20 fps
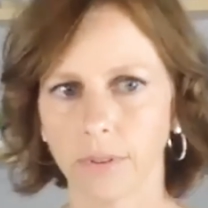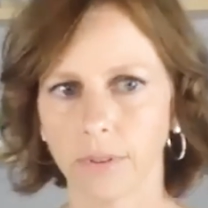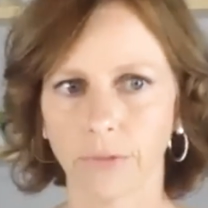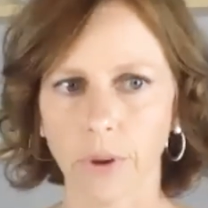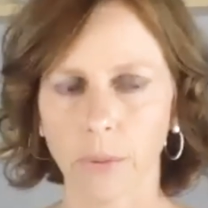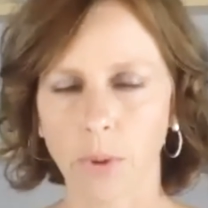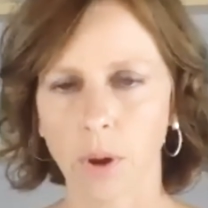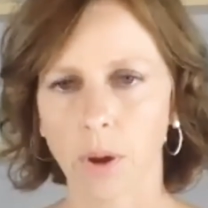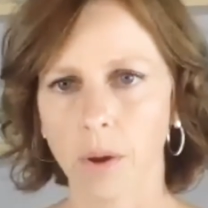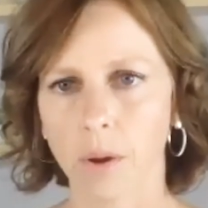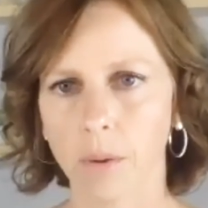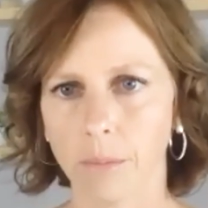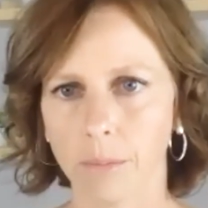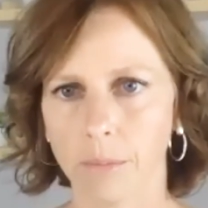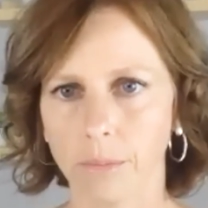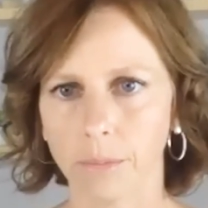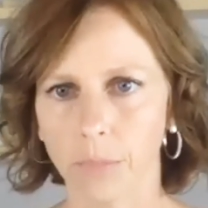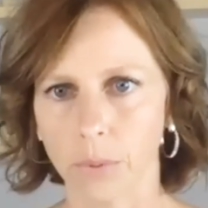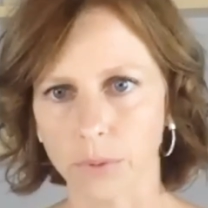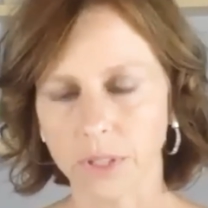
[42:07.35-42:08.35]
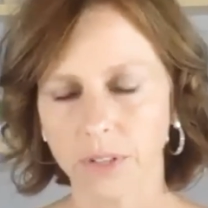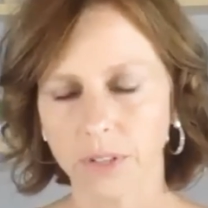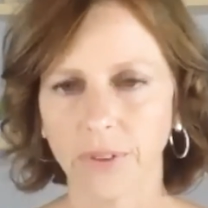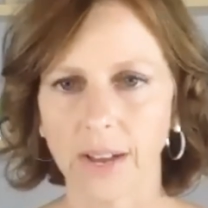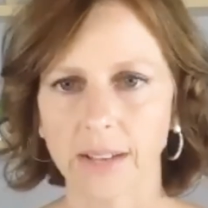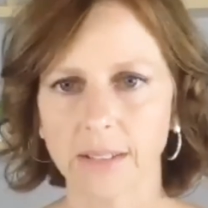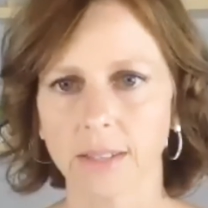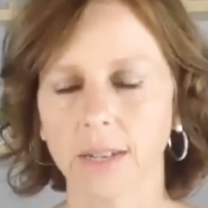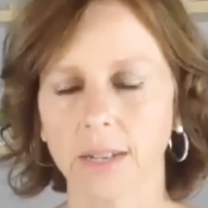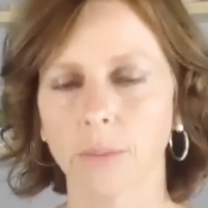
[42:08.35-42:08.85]
from a
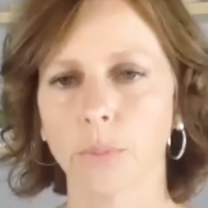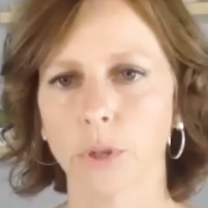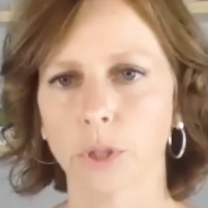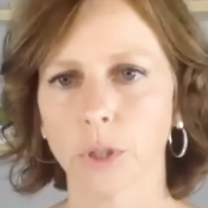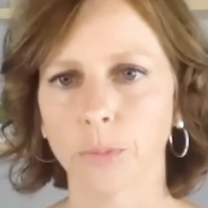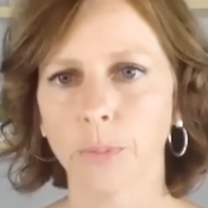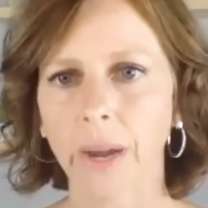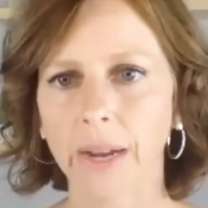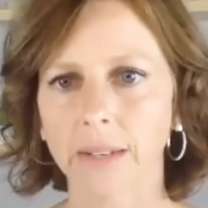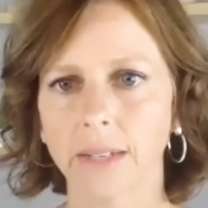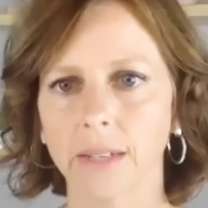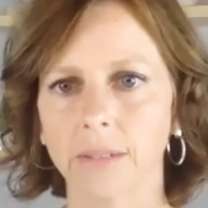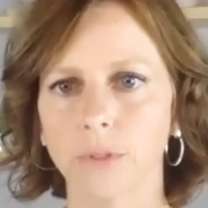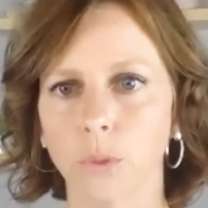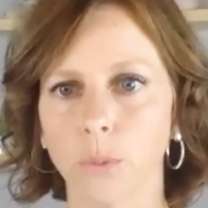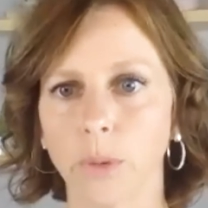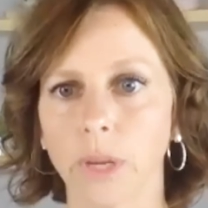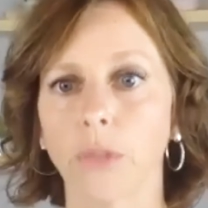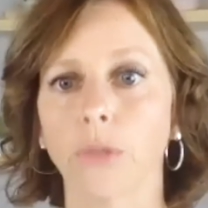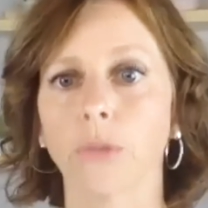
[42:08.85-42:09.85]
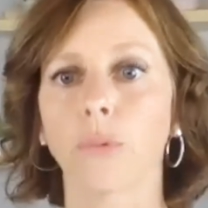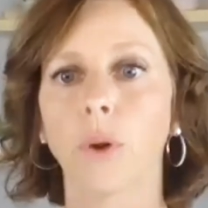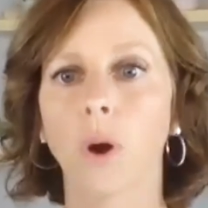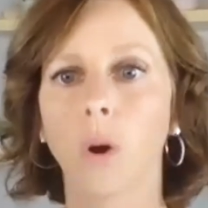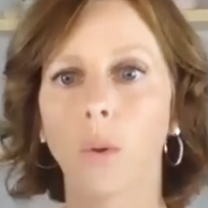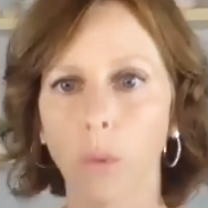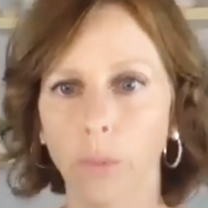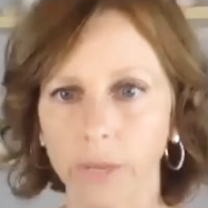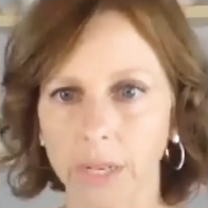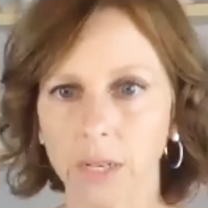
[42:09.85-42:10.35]
multifaceted perspective so we can
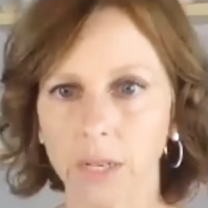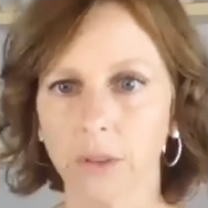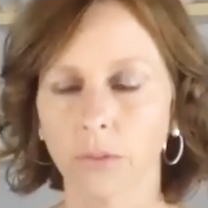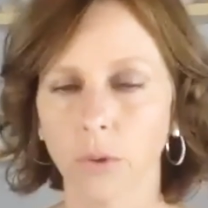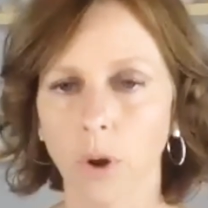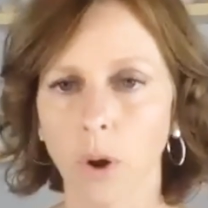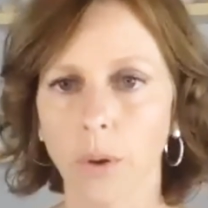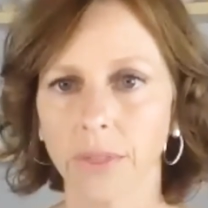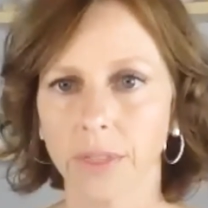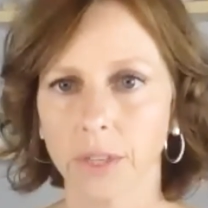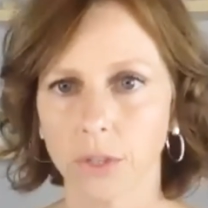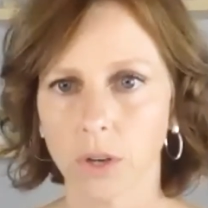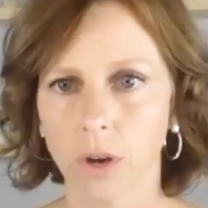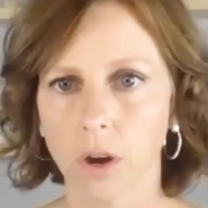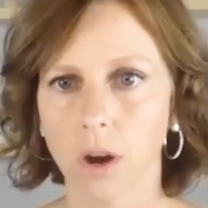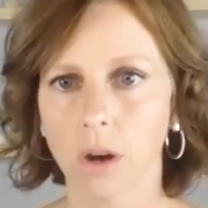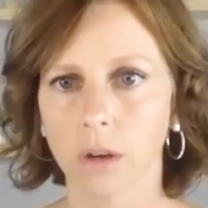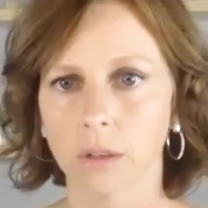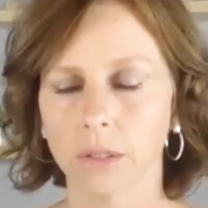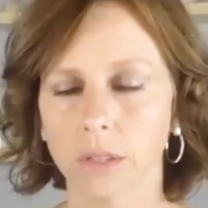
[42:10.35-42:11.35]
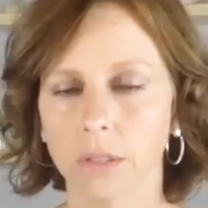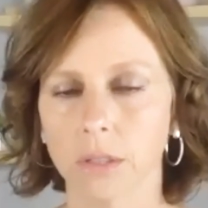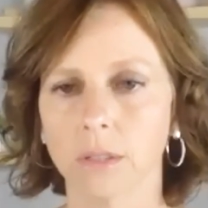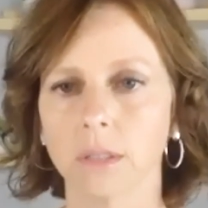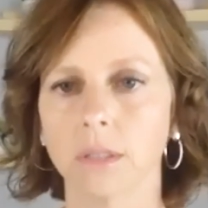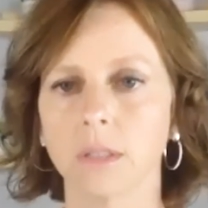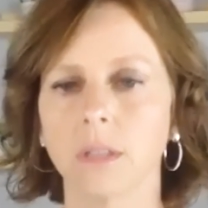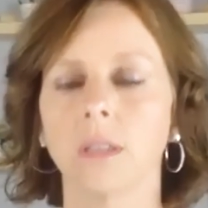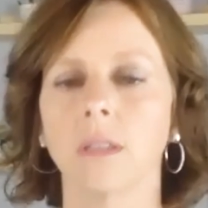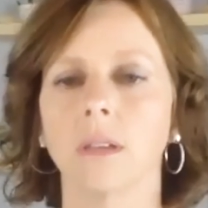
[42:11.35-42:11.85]
throw what we need to throw at the dog to
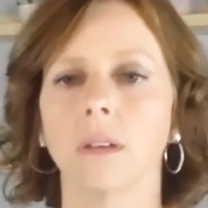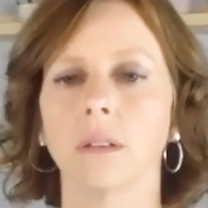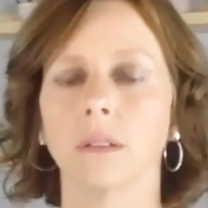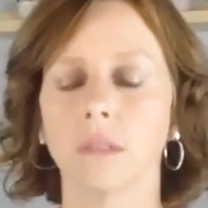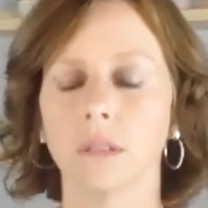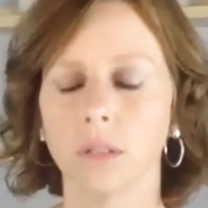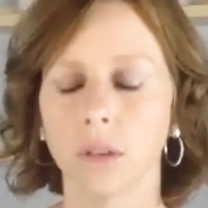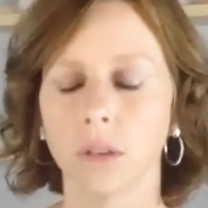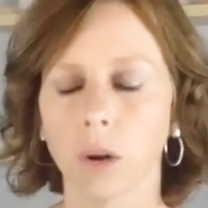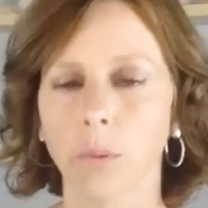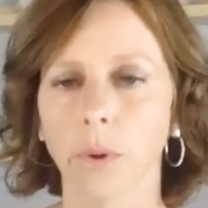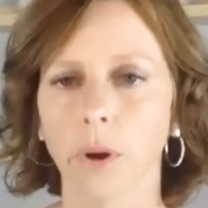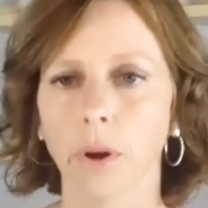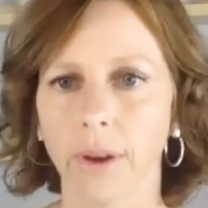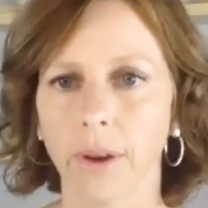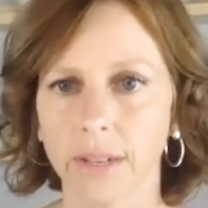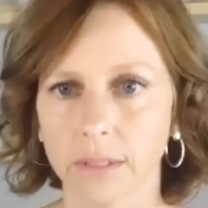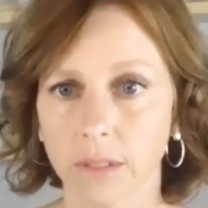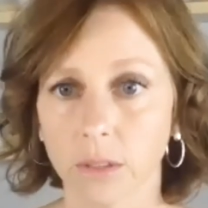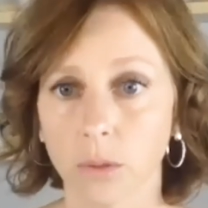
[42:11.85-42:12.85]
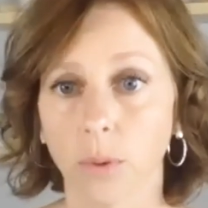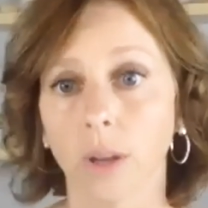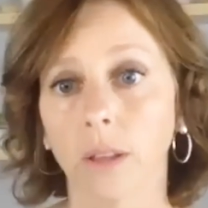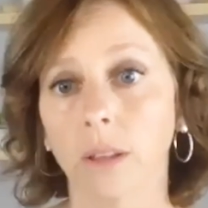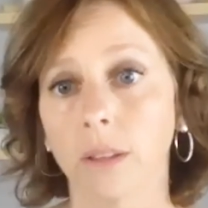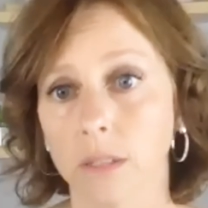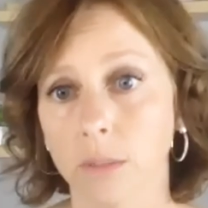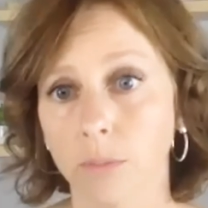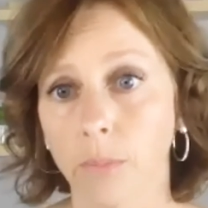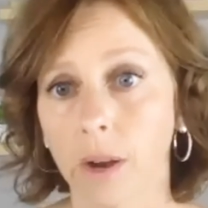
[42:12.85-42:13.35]
see the dog progress as
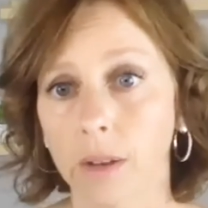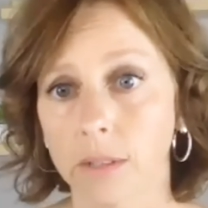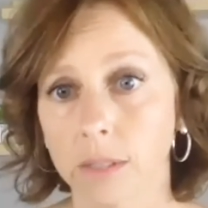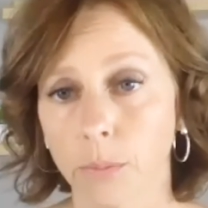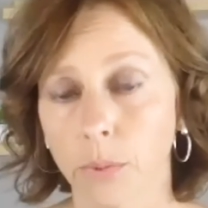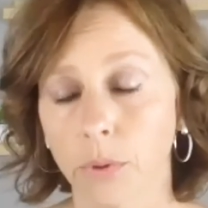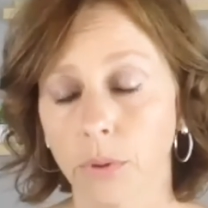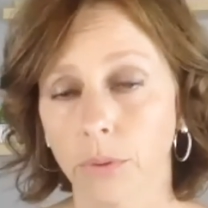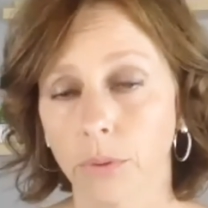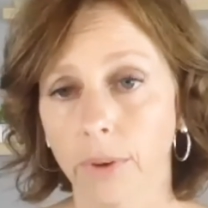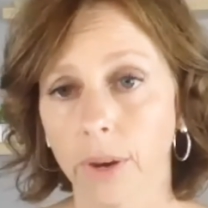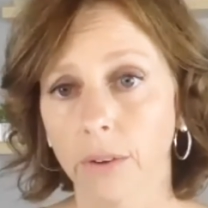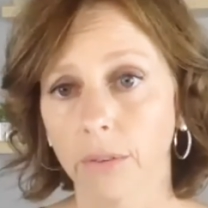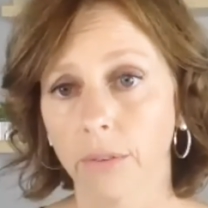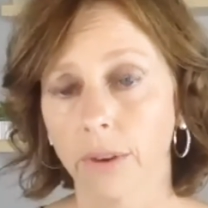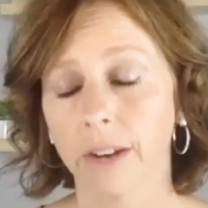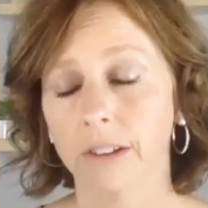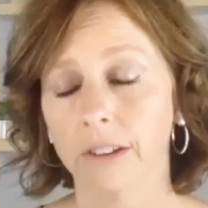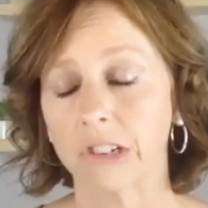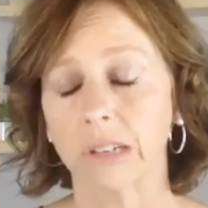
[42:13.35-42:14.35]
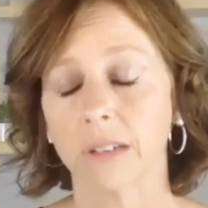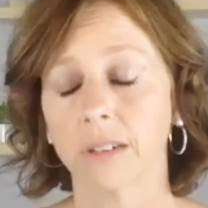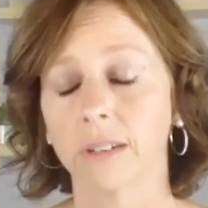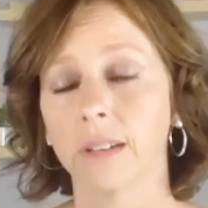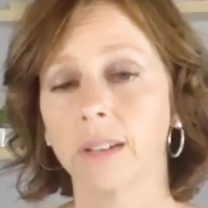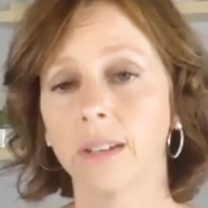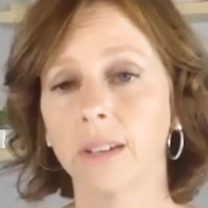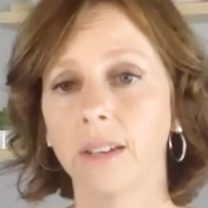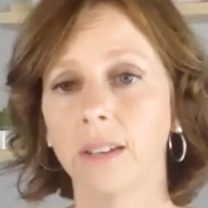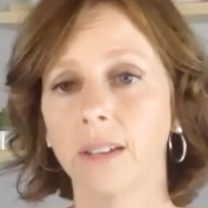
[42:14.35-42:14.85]
quickly as possible in the right direction.
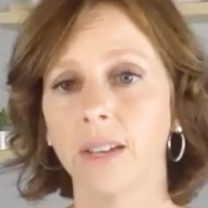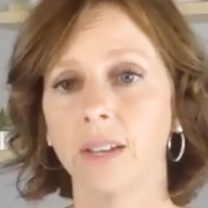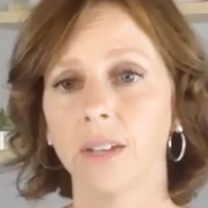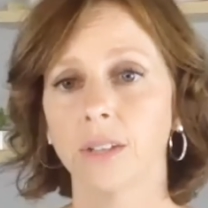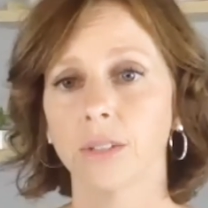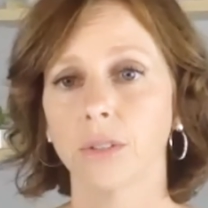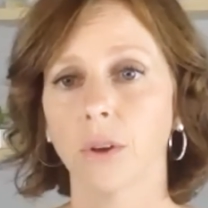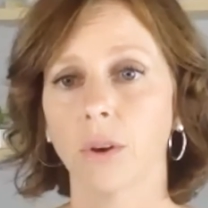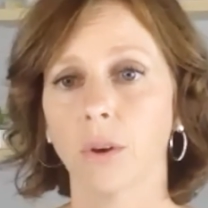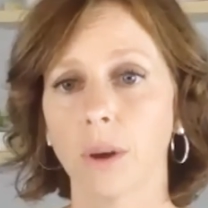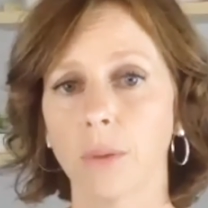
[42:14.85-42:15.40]
So